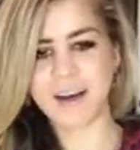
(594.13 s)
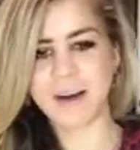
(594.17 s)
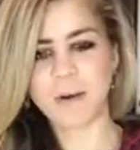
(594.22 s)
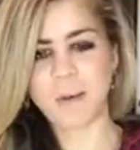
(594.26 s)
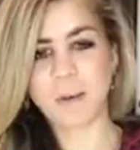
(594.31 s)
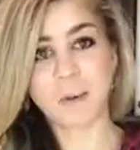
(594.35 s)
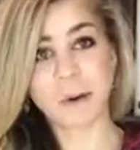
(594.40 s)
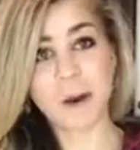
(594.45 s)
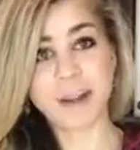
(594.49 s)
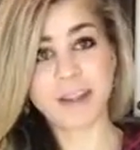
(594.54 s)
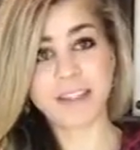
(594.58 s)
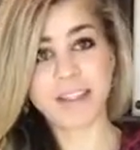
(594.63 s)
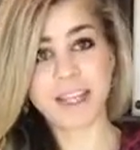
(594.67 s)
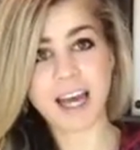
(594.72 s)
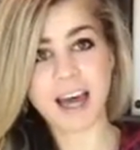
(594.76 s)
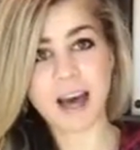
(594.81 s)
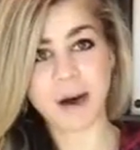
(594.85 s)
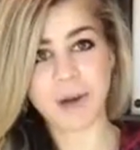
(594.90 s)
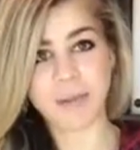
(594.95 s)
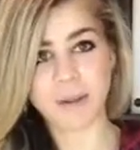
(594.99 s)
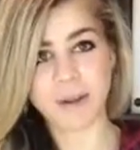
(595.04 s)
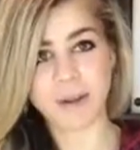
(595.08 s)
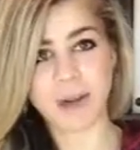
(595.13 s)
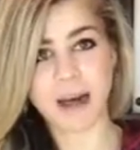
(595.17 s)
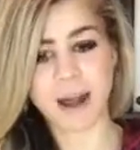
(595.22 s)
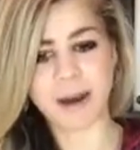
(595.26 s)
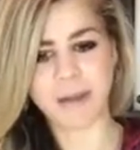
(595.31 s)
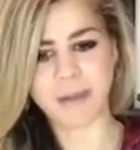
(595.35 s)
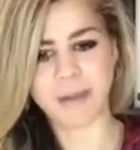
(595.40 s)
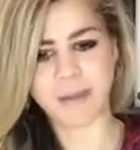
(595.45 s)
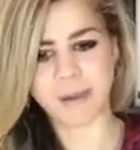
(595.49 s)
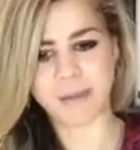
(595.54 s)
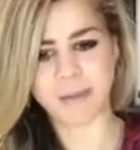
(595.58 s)
want to help a lot
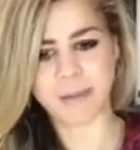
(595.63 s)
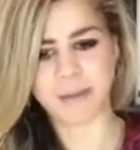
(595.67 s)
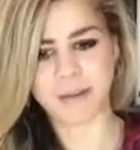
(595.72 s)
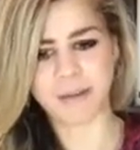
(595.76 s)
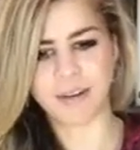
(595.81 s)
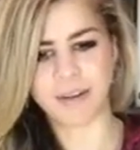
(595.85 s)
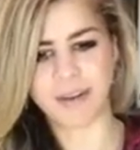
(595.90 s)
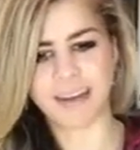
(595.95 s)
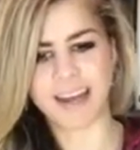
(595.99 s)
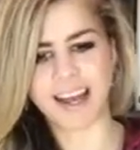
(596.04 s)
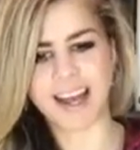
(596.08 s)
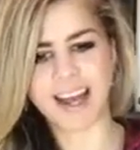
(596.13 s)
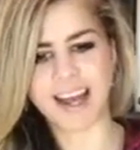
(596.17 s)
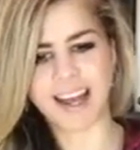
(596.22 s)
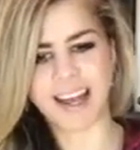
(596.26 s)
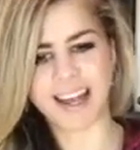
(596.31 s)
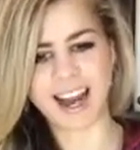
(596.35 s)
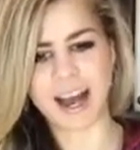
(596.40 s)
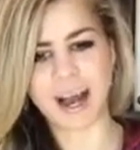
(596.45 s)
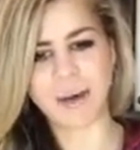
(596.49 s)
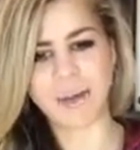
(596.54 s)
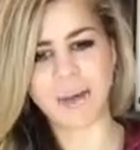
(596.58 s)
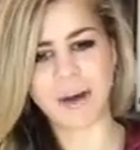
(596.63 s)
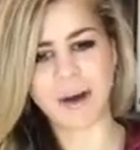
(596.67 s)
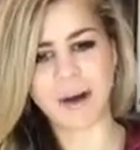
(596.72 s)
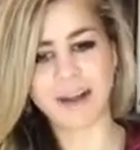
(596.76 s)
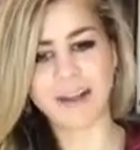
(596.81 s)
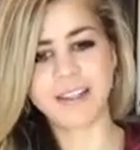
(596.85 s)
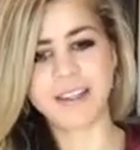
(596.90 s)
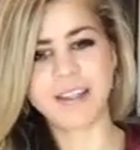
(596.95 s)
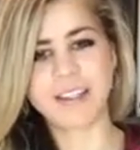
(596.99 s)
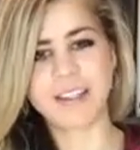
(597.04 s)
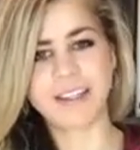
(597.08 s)
of people, and I
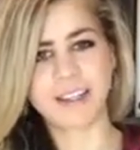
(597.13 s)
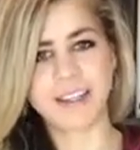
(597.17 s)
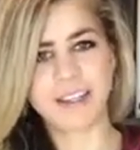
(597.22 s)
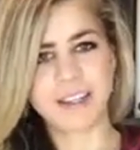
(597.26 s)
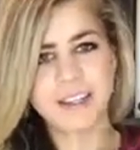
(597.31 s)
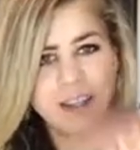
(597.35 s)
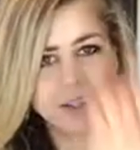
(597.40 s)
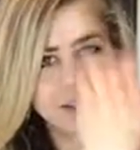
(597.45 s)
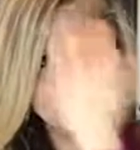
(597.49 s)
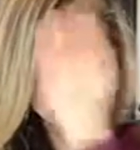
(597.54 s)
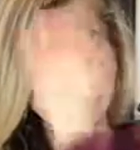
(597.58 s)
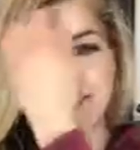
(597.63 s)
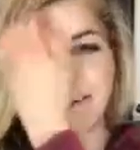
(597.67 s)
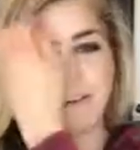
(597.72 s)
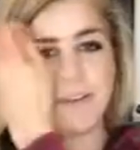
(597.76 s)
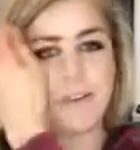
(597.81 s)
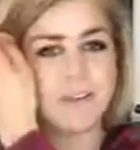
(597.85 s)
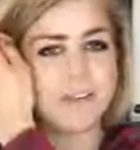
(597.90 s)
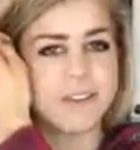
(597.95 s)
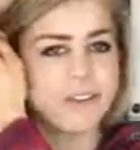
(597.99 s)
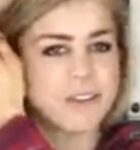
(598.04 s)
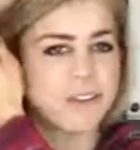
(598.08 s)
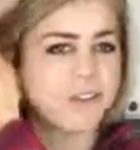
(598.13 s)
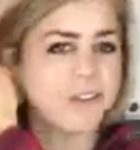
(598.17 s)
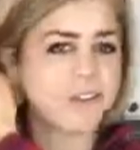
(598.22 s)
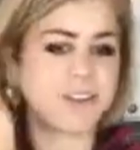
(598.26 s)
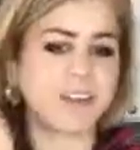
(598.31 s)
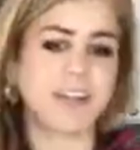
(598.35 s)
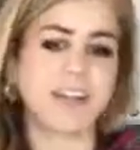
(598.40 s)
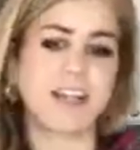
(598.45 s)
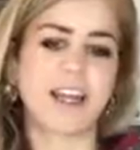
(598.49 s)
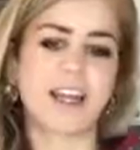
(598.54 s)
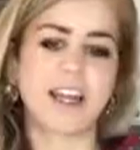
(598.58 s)
want you to
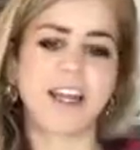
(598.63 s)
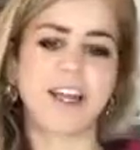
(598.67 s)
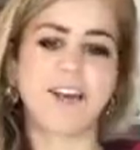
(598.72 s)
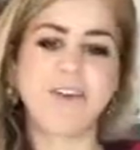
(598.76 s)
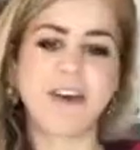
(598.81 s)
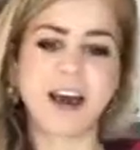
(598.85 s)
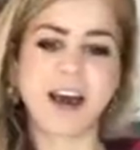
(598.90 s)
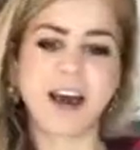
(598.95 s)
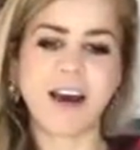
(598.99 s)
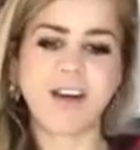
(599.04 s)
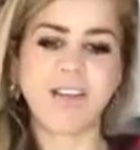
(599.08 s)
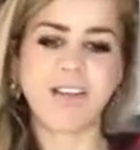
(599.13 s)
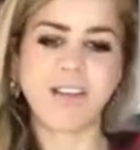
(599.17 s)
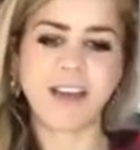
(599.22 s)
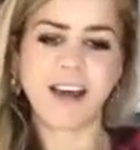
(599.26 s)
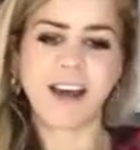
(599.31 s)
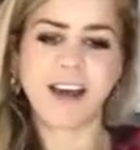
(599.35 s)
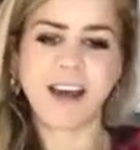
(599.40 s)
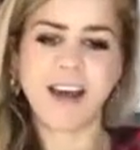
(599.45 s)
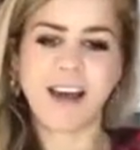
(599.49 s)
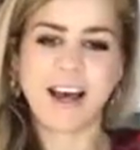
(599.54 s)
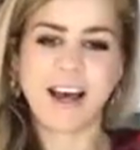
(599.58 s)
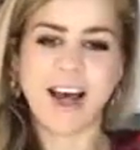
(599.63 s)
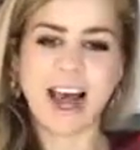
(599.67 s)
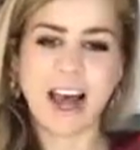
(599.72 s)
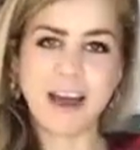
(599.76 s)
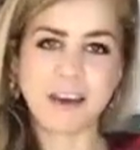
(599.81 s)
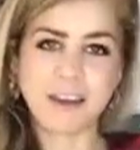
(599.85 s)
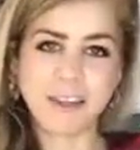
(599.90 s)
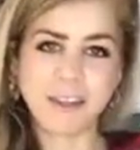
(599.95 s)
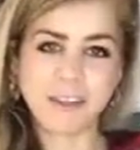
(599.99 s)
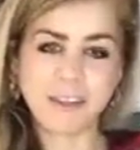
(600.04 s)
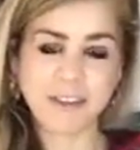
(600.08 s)
feel like you have a
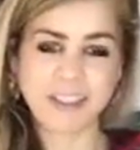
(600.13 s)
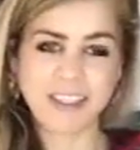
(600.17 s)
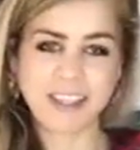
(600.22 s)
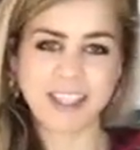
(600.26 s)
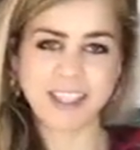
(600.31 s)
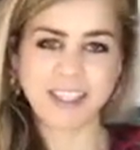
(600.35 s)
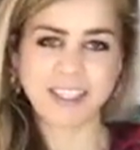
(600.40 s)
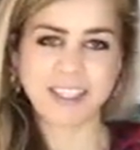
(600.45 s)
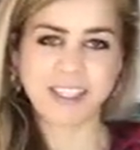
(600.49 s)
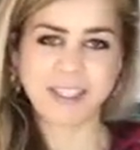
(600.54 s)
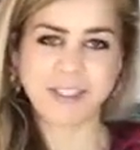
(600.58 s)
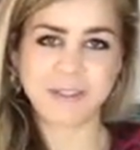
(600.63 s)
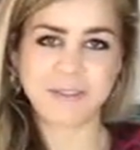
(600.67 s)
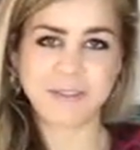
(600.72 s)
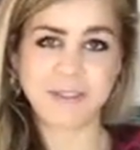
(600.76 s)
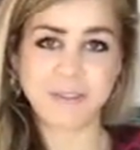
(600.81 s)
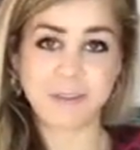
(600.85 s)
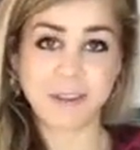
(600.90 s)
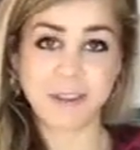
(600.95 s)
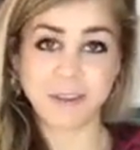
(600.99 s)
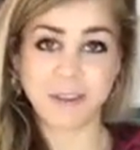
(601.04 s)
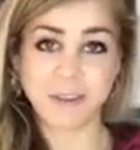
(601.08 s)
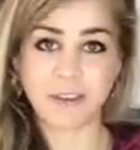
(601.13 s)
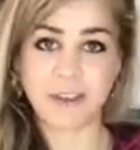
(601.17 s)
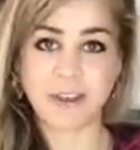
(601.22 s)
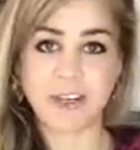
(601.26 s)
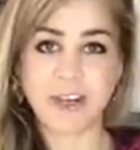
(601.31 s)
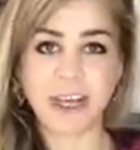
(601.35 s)
healthy relationship with food.